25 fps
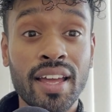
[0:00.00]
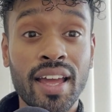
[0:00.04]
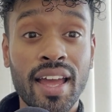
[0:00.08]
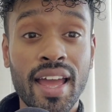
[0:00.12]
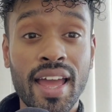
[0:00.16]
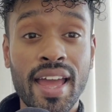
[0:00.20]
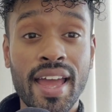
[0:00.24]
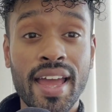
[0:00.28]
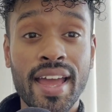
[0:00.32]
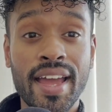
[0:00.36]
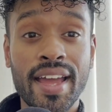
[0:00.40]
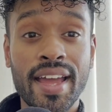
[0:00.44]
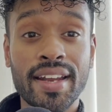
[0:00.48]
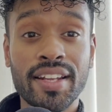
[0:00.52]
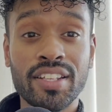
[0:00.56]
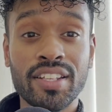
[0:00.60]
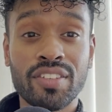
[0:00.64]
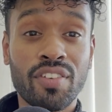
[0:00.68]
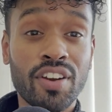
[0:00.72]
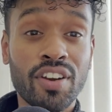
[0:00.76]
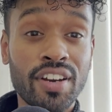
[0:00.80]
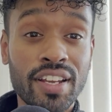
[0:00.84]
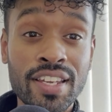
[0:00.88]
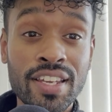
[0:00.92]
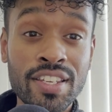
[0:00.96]
And it's
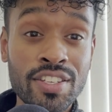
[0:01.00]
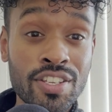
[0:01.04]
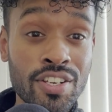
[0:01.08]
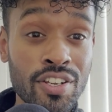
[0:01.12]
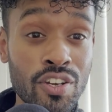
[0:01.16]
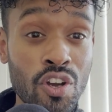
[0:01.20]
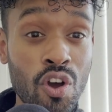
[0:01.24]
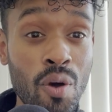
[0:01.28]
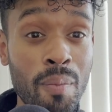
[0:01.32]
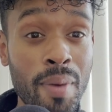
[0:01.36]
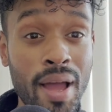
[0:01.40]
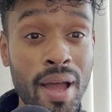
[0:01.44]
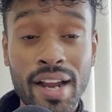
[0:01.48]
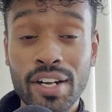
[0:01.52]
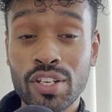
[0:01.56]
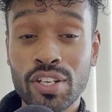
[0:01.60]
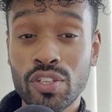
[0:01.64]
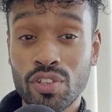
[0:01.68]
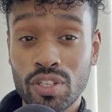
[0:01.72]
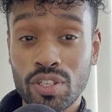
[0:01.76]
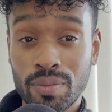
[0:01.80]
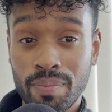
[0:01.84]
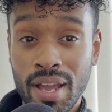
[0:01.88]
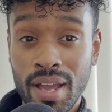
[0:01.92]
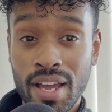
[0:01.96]
very easy to go back to
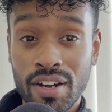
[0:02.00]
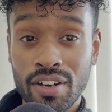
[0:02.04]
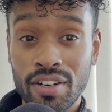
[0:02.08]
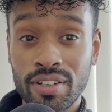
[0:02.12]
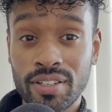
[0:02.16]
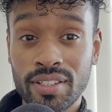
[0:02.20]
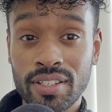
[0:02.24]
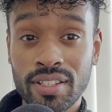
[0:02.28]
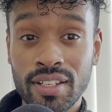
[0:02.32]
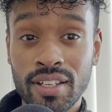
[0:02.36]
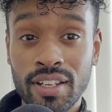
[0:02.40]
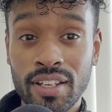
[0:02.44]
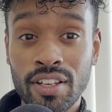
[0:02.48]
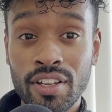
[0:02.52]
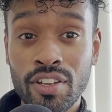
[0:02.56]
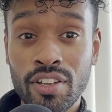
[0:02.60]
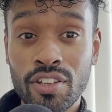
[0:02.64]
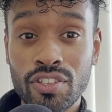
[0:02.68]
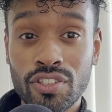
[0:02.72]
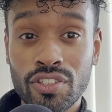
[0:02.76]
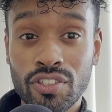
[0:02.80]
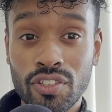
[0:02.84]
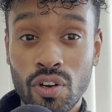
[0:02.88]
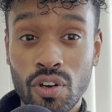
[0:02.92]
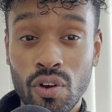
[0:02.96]
those patterns.
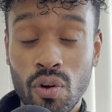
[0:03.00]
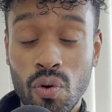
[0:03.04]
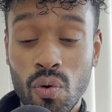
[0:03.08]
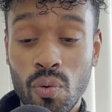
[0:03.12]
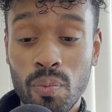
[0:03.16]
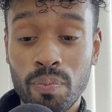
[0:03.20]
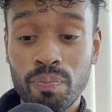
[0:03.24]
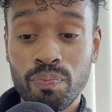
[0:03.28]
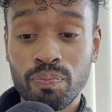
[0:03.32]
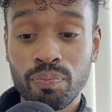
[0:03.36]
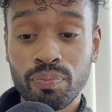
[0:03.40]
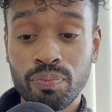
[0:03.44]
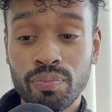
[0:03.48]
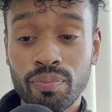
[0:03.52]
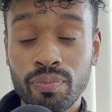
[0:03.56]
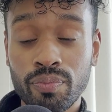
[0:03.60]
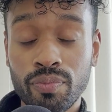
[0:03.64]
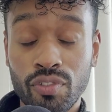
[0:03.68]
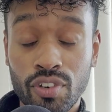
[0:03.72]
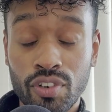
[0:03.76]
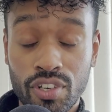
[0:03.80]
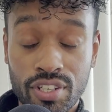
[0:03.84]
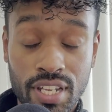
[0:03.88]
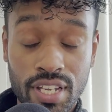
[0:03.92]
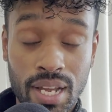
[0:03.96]
So,
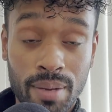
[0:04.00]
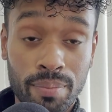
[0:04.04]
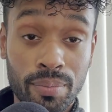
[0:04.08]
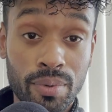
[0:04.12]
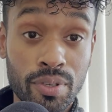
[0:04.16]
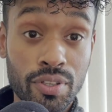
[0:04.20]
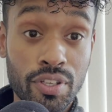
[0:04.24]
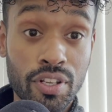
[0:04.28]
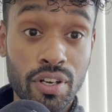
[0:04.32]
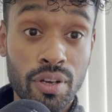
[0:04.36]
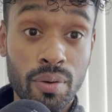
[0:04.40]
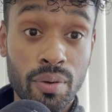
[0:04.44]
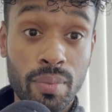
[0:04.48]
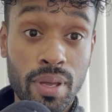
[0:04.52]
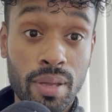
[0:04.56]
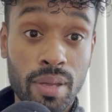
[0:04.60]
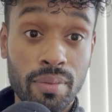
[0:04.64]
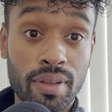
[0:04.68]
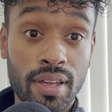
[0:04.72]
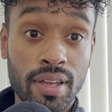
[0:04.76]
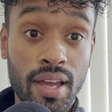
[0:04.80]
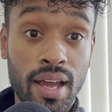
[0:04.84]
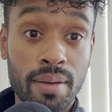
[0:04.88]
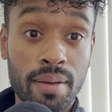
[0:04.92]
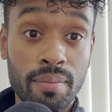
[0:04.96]
for example,
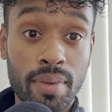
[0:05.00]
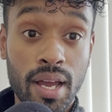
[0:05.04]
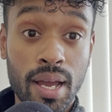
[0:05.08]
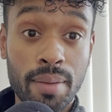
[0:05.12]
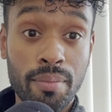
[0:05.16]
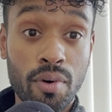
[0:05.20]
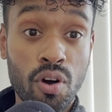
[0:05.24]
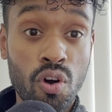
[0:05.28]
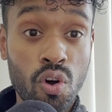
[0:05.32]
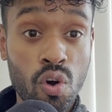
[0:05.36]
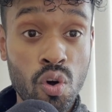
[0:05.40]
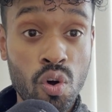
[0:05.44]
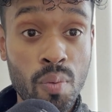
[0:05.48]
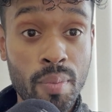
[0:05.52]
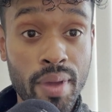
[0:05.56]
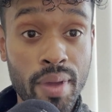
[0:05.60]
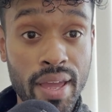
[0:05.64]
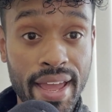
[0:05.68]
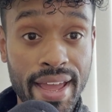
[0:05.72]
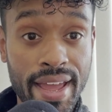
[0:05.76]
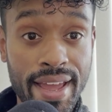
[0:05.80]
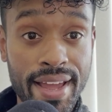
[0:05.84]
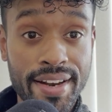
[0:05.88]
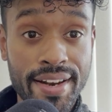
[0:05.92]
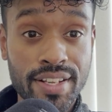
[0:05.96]
maybe I'm home
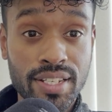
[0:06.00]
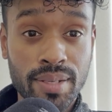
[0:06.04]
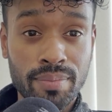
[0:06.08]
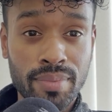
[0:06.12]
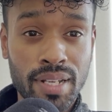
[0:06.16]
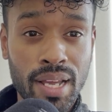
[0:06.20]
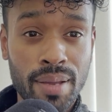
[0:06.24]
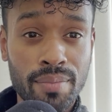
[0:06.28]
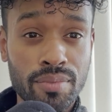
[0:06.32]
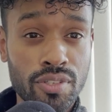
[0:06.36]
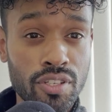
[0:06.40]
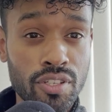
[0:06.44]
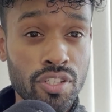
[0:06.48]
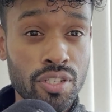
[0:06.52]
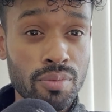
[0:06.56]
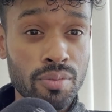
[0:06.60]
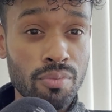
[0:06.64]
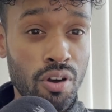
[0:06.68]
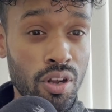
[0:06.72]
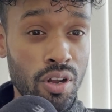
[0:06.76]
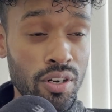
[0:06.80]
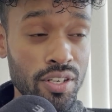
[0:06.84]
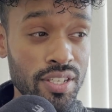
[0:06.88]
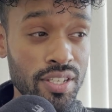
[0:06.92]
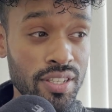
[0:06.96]
and sometimes the
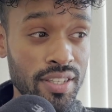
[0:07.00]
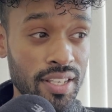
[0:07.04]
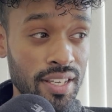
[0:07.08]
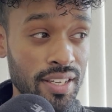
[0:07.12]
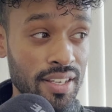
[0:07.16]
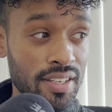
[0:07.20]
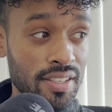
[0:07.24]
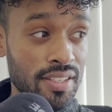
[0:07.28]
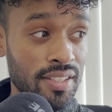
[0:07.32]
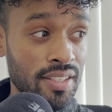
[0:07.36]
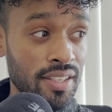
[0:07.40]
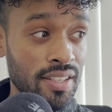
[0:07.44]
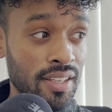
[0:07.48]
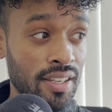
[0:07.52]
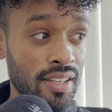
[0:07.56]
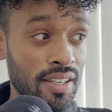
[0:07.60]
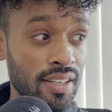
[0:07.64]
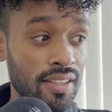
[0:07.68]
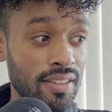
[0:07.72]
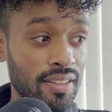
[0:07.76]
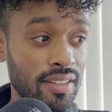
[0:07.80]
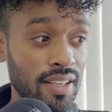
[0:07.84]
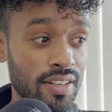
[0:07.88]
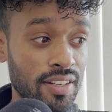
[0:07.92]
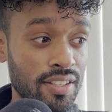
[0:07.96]
smallest things
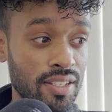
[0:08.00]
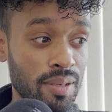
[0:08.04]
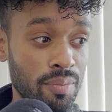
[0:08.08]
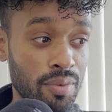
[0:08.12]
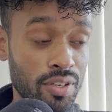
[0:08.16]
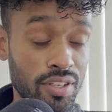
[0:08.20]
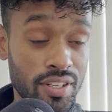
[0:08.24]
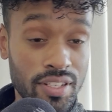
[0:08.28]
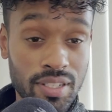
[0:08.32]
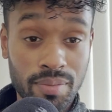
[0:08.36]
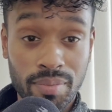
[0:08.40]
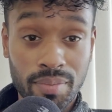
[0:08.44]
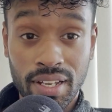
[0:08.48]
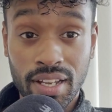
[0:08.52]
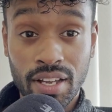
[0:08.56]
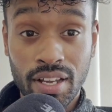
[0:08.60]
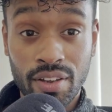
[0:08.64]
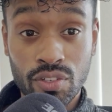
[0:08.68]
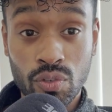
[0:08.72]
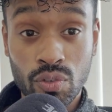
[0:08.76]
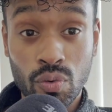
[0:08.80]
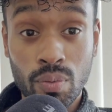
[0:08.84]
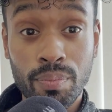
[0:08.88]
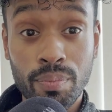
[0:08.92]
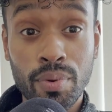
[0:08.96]
that someone does in my
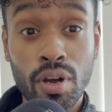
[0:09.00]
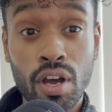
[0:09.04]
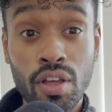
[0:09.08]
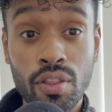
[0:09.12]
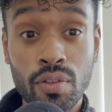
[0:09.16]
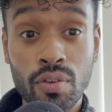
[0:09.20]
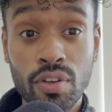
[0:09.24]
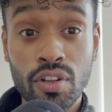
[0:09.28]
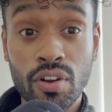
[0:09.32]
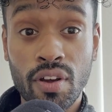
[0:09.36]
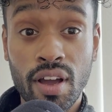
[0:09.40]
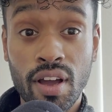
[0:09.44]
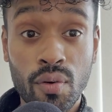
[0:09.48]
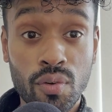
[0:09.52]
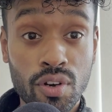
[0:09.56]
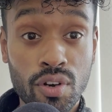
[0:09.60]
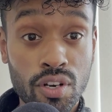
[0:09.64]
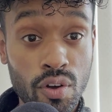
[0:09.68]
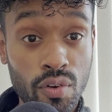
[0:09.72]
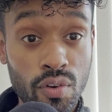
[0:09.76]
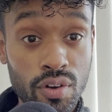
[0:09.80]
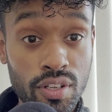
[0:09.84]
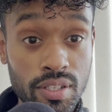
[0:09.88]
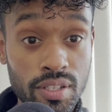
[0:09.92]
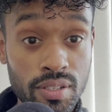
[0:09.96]
house would bother, I would
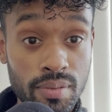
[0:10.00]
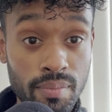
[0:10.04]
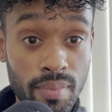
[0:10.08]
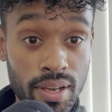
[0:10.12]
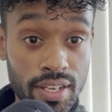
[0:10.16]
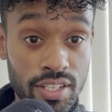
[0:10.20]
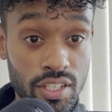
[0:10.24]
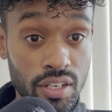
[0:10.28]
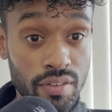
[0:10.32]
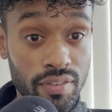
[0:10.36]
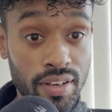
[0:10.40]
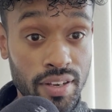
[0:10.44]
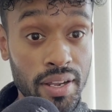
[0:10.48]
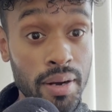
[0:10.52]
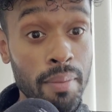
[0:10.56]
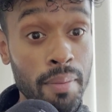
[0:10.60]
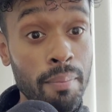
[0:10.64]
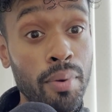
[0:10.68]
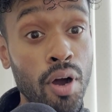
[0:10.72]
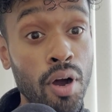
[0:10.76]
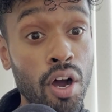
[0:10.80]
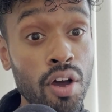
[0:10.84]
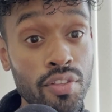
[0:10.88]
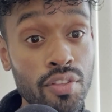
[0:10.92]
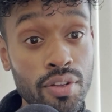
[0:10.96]
notice myself getting
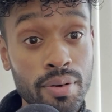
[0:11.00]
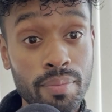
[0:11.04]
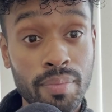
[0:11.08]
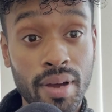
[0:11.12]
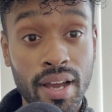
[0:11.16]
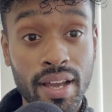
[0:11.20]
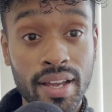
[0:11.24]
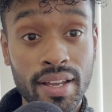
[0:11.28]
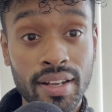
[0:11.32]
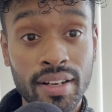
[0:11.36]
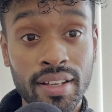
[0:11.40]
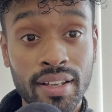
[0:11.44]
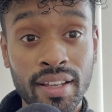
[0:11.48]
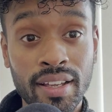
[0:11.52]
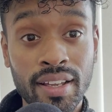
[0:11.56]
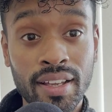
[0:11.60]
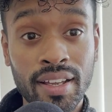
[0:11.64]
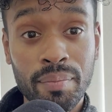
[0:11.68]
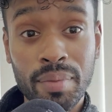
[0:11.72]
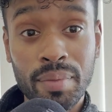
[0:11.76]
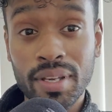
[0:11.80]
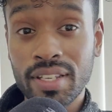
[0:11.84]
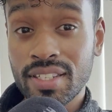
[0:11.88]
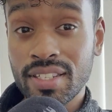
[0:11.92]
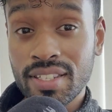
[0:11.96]
bothered by it.
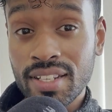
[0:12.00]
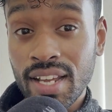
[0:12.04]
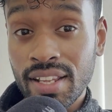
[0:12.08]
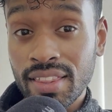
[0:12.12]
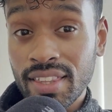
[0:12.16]
Because it's not